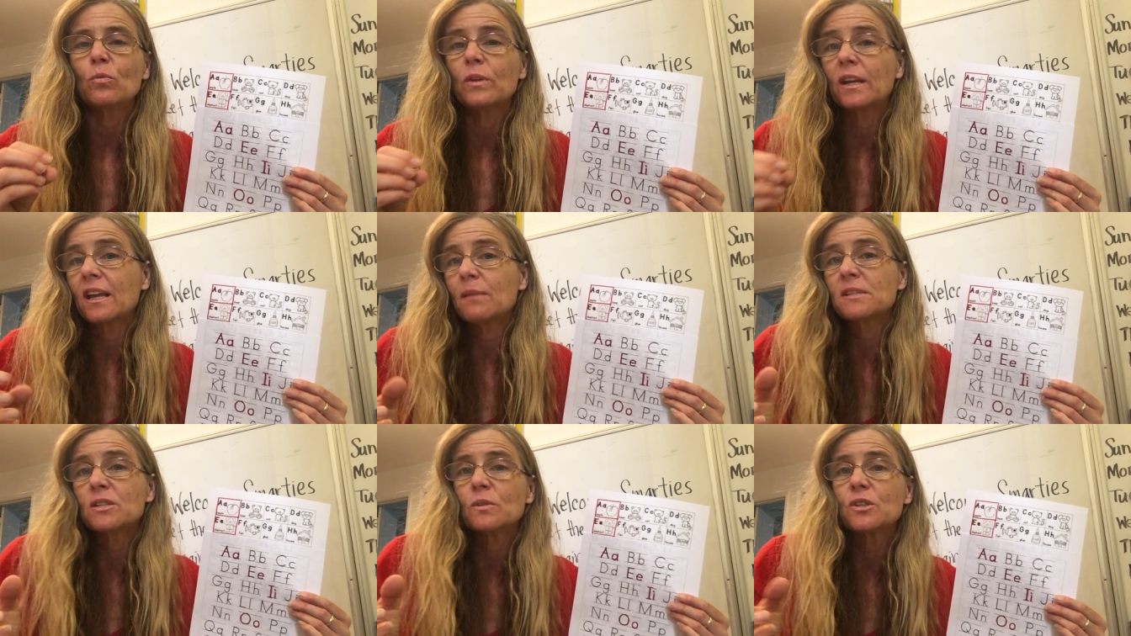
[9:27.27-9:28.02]
When it
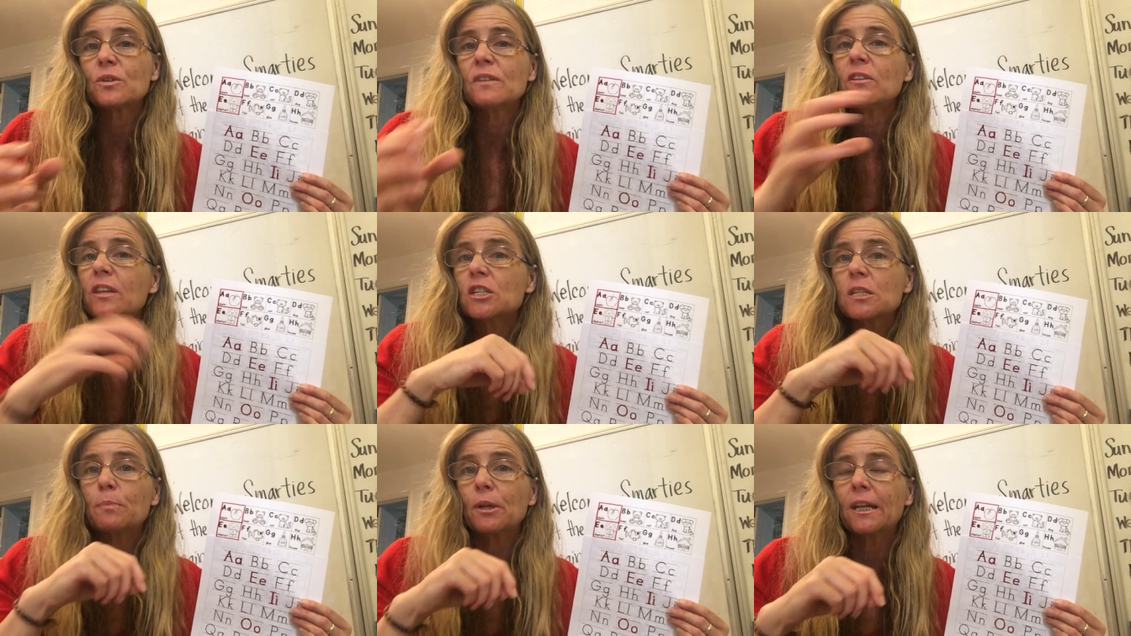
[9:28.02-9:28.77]
comes to retrieval, they
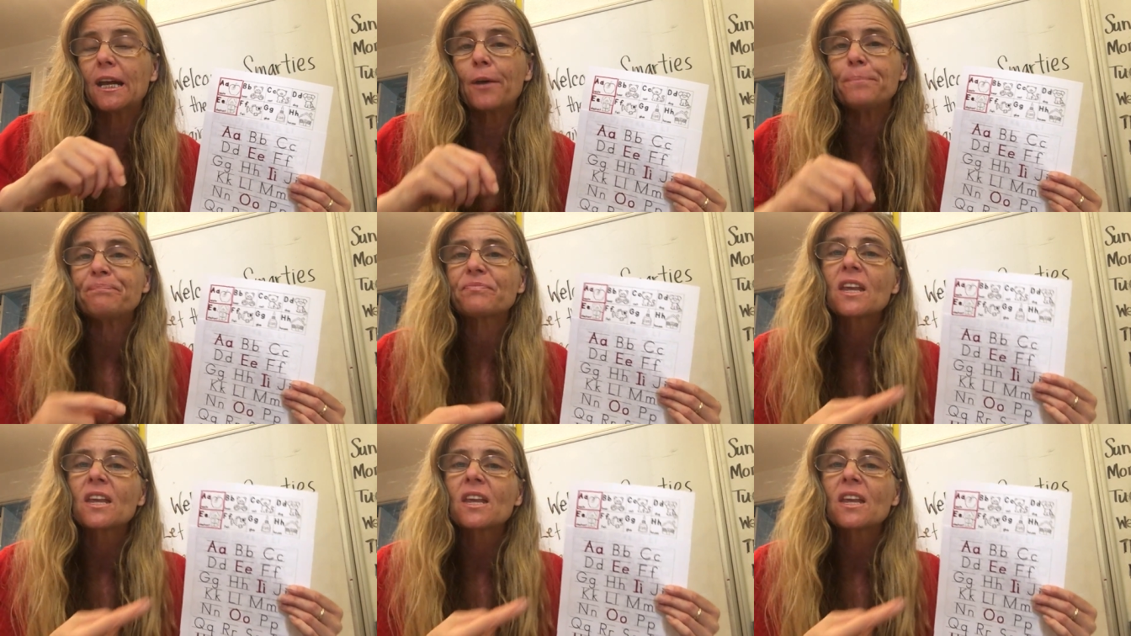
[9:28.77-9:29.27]
just pull it out.